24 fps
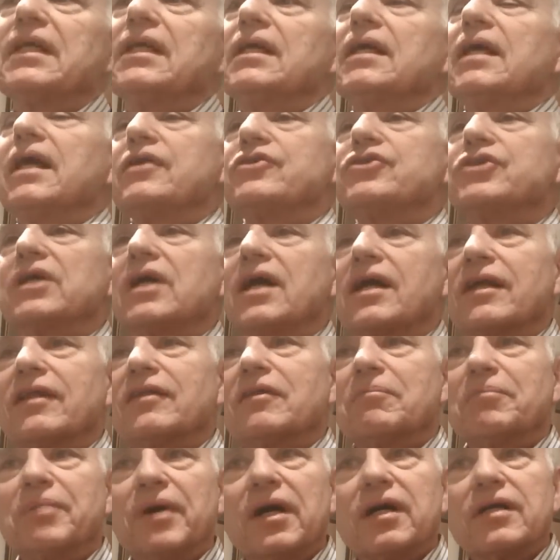And she got on
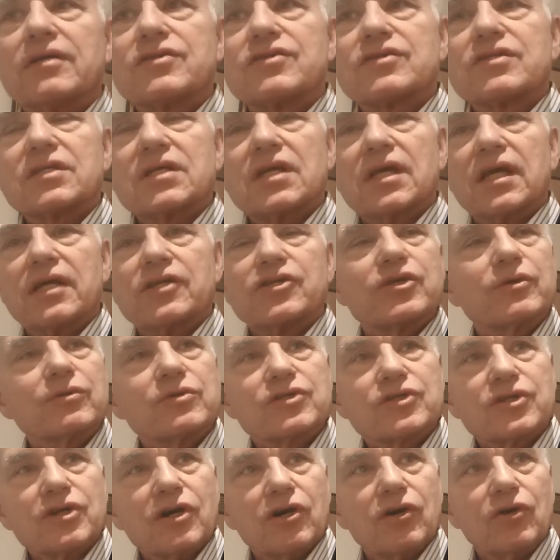the bus, and she
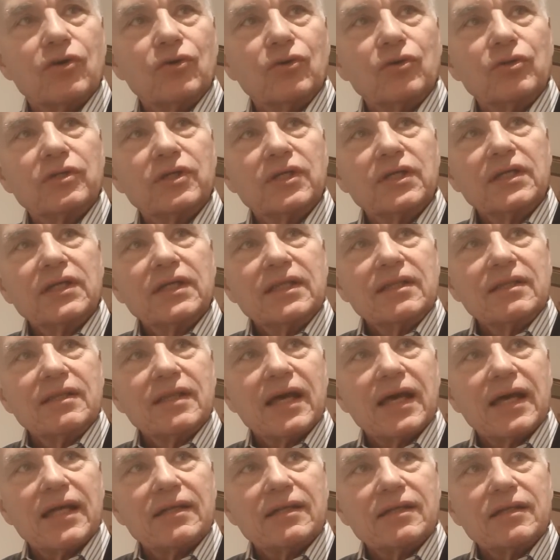was told
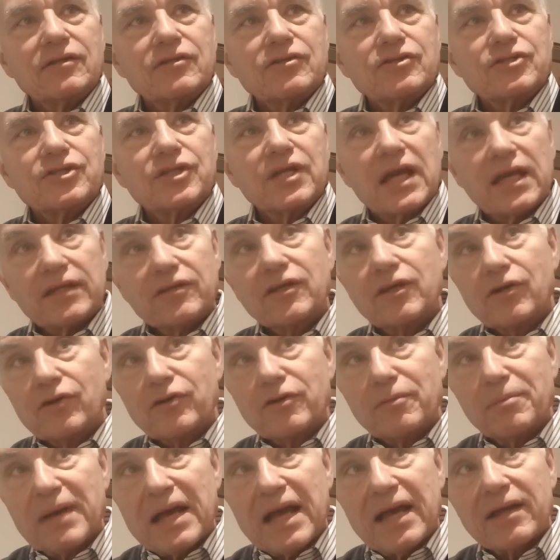that she had to go to
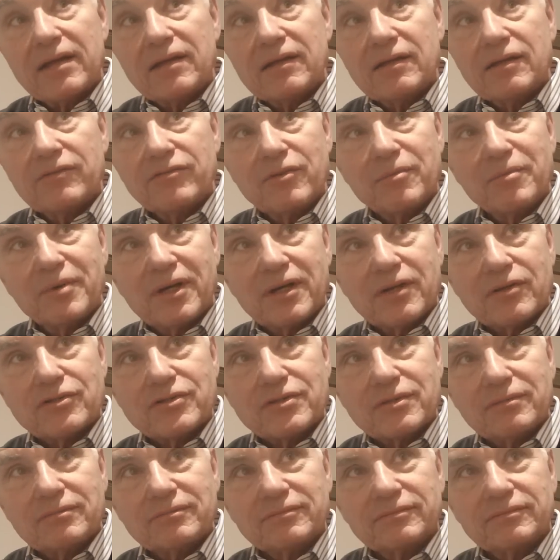the back of the
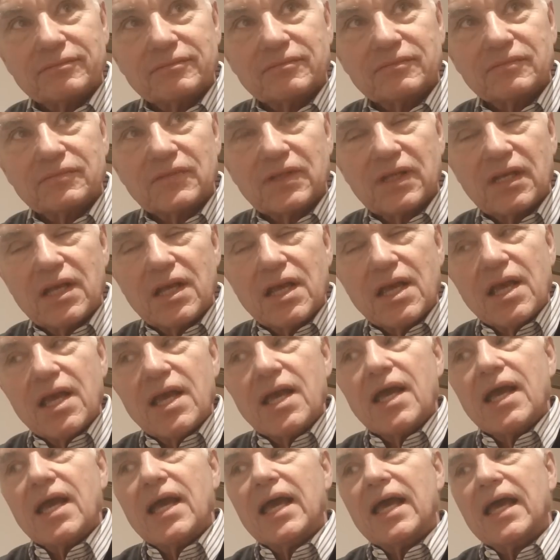bus.
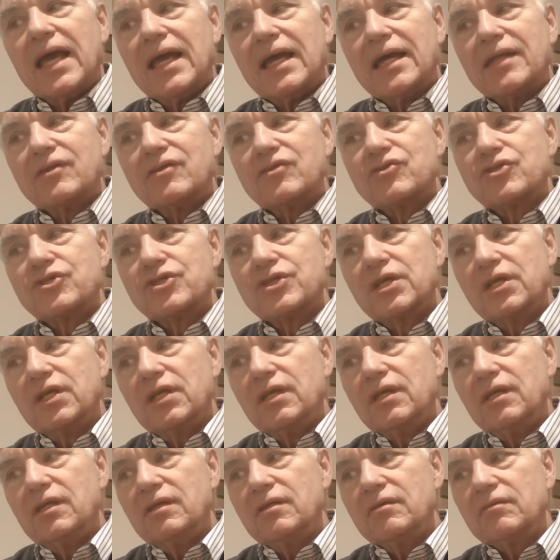And
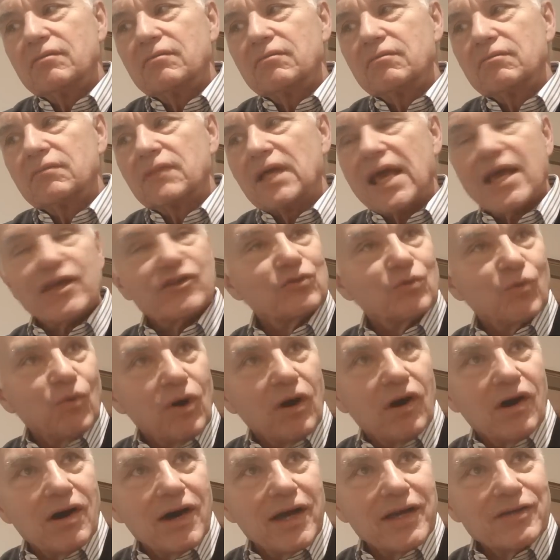she asked
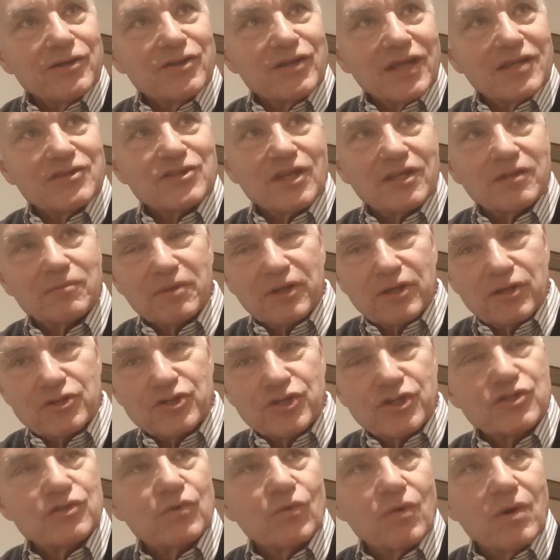why, and they said because
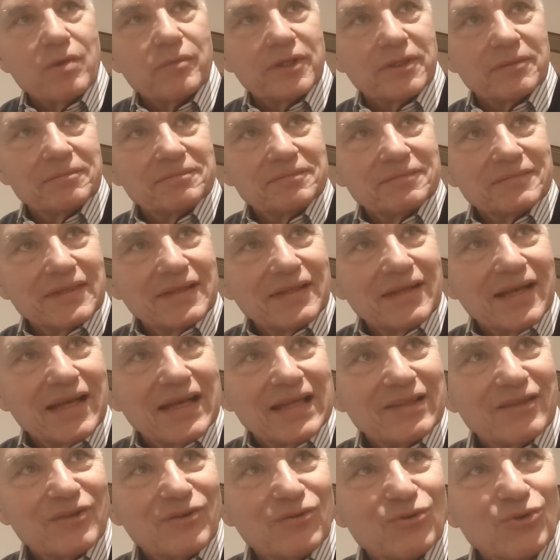she's a woman.
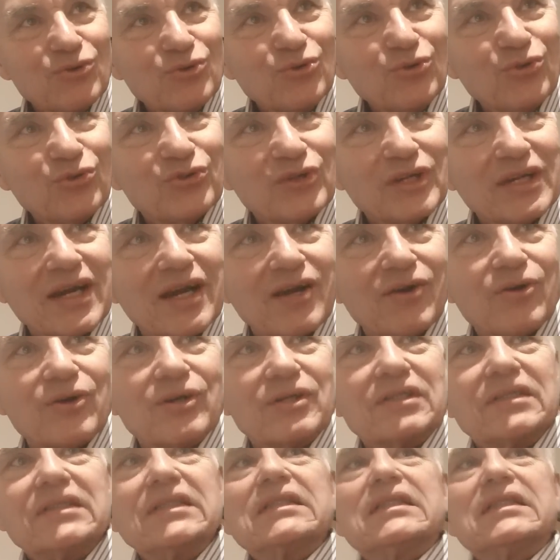And the rules in
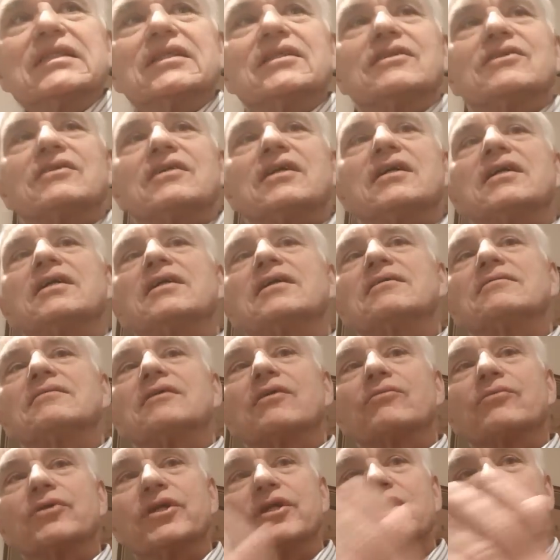our
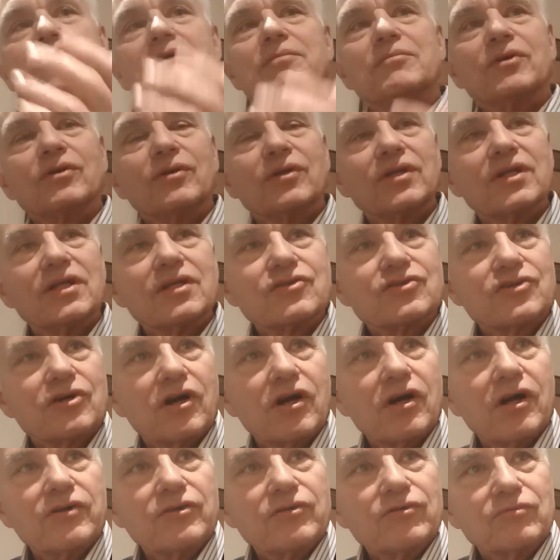Haredi communities
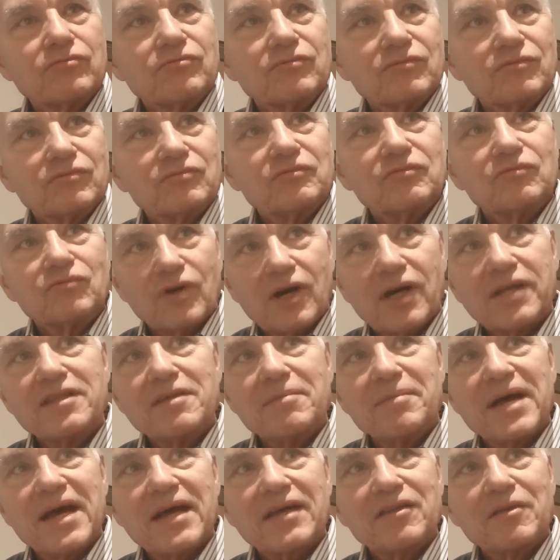are you ride in the
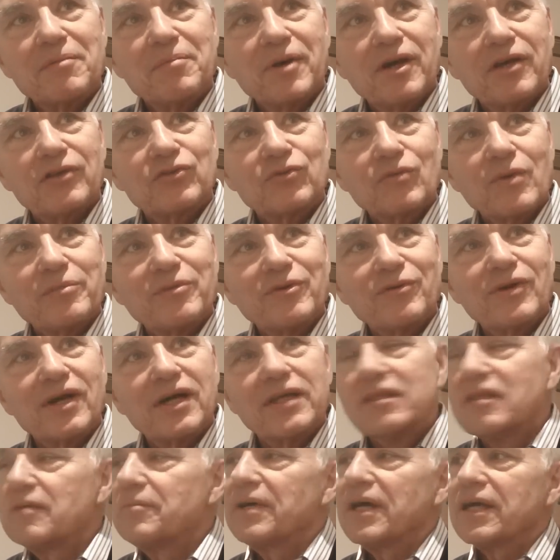back of the bus, women ride
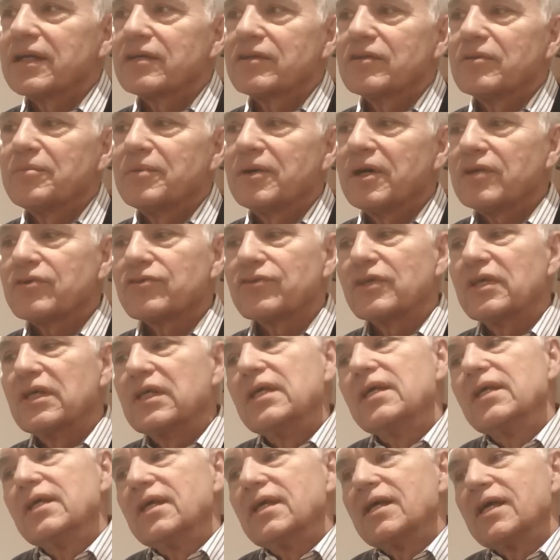in the back of the bus.
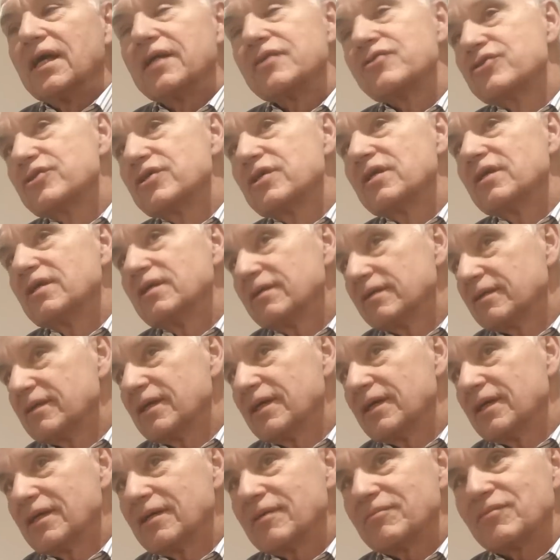And she
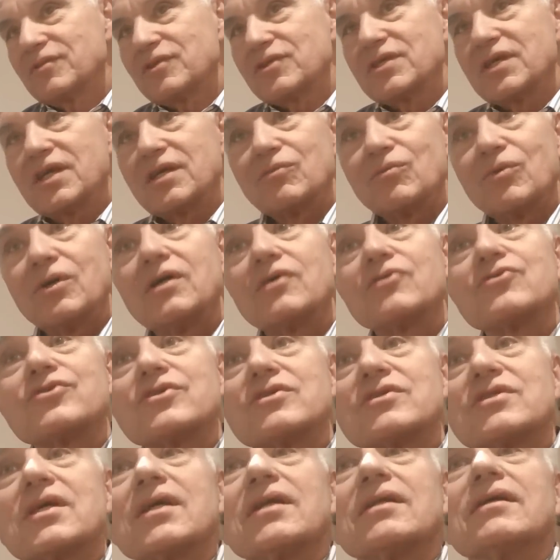said, well, she
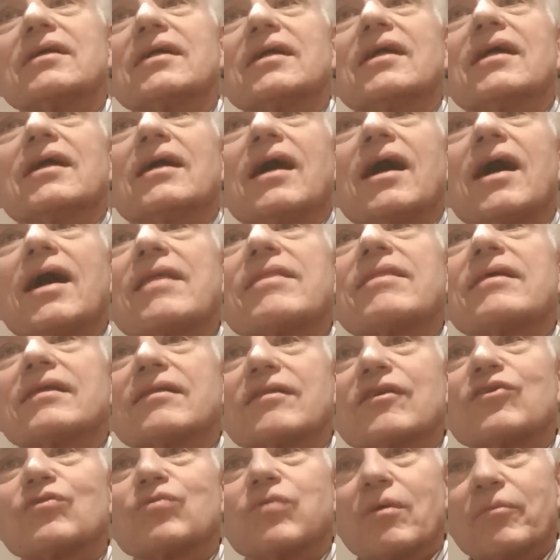said, I think
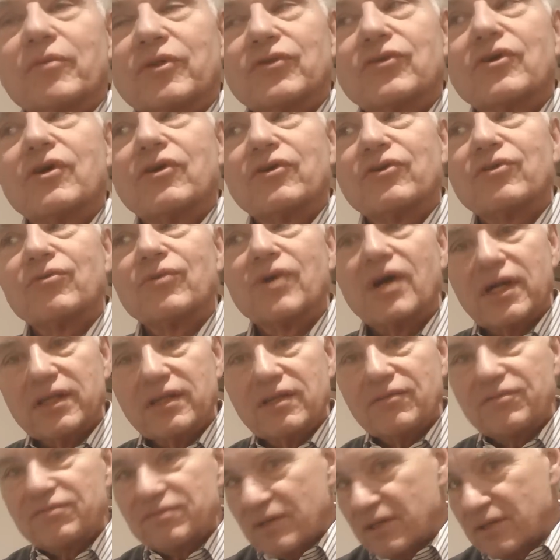this woman's going to ride in
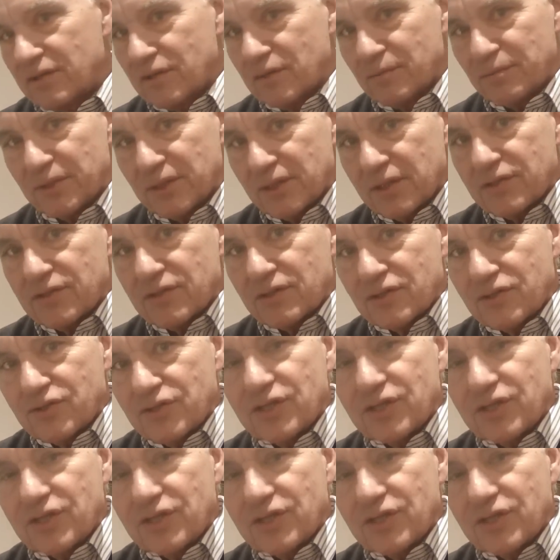the front of the bus. And she